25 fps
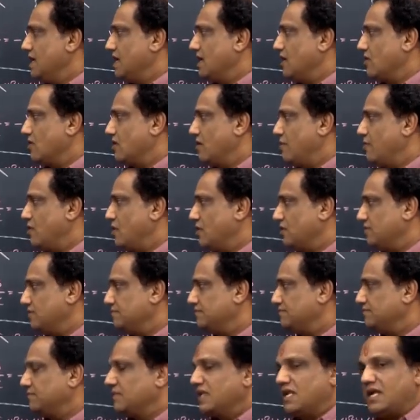Now, come
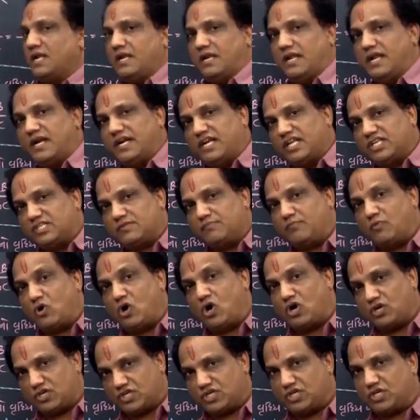on, let us
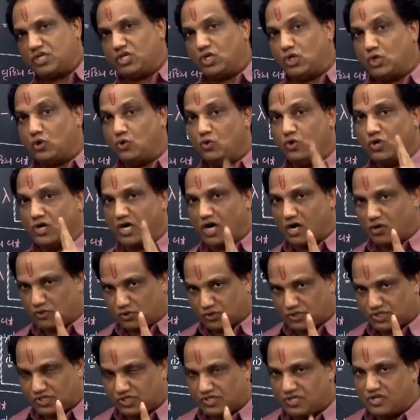plot two
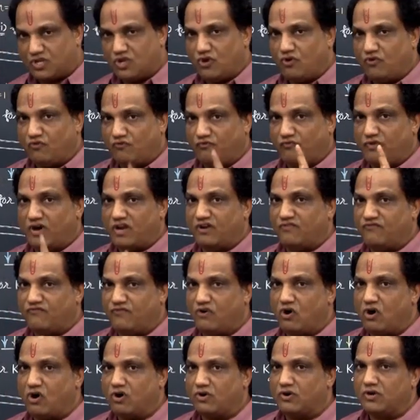curves, one
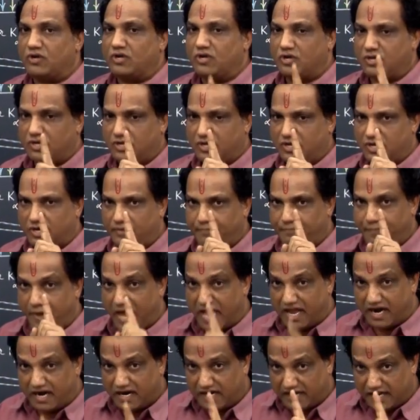for
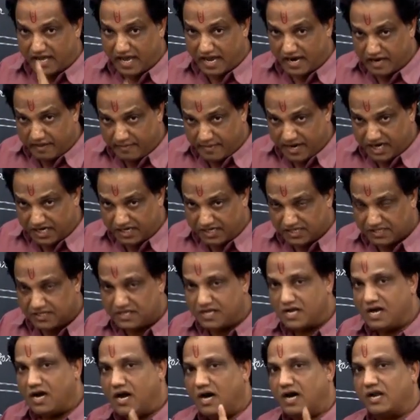parent element,
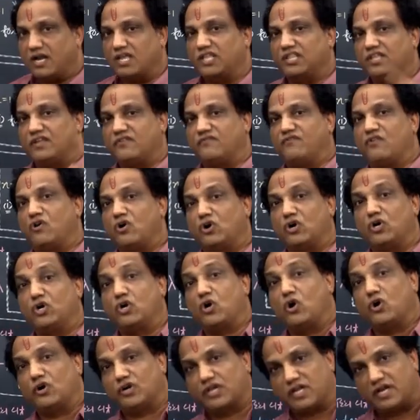another for
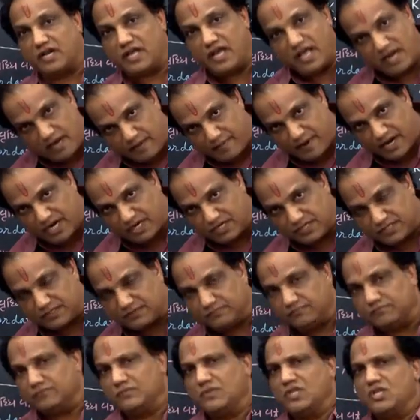daughter
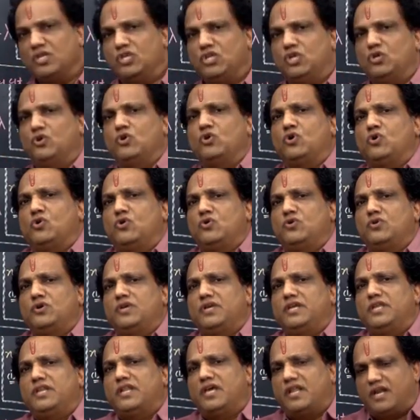element. You
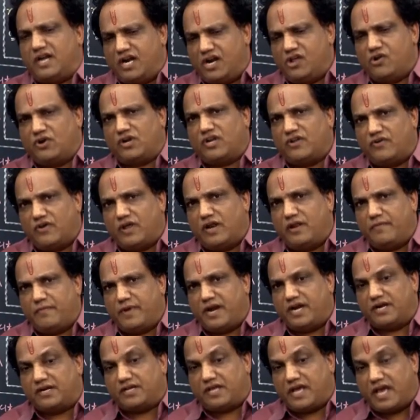know, in a radioactive
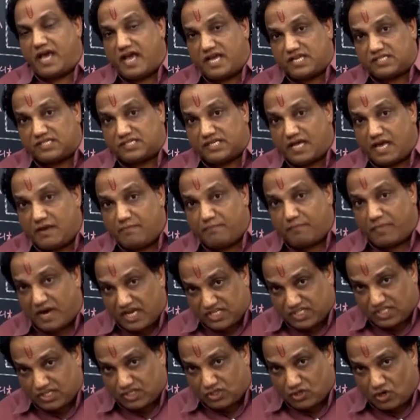element, as time
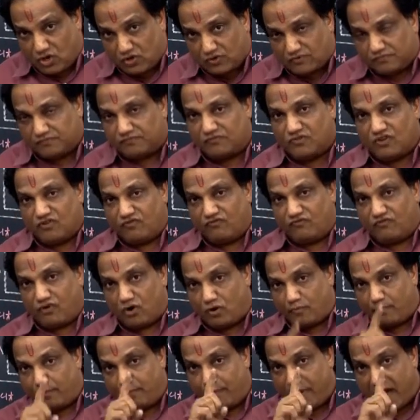passes on,
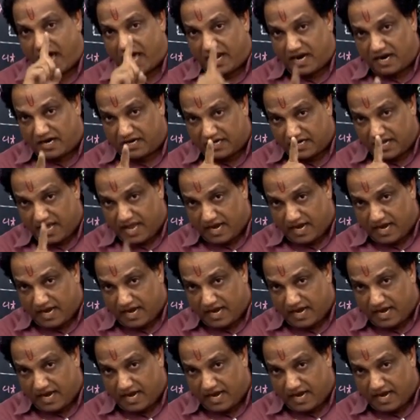for parent